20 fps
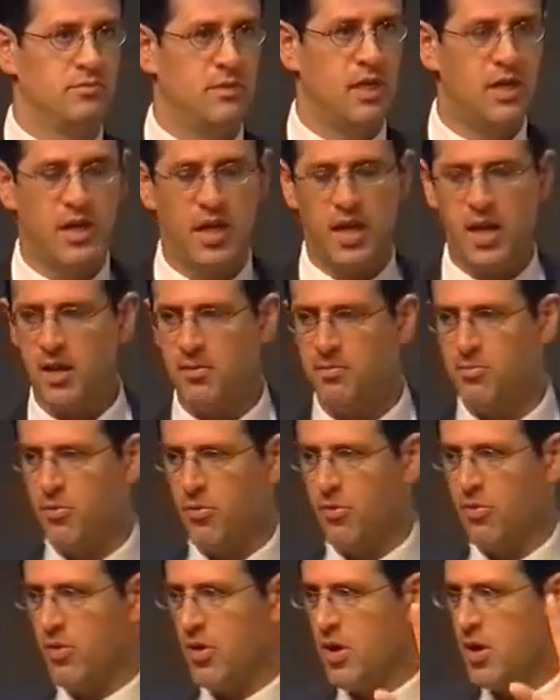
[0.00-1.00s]
in
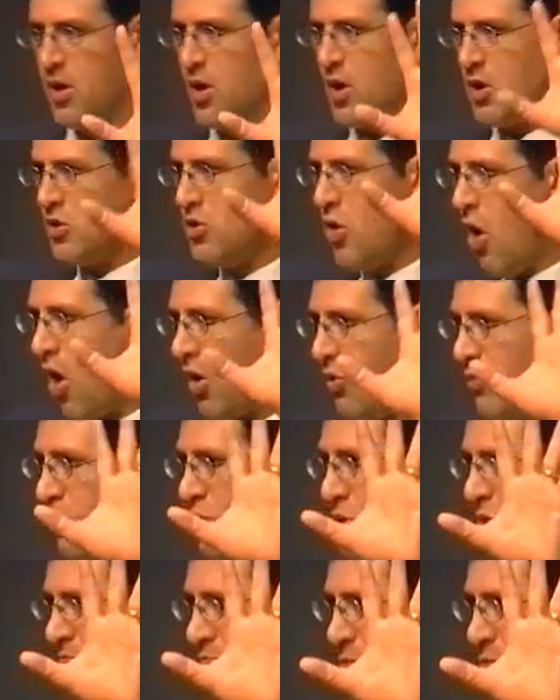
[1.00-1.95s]
Hebrew. God was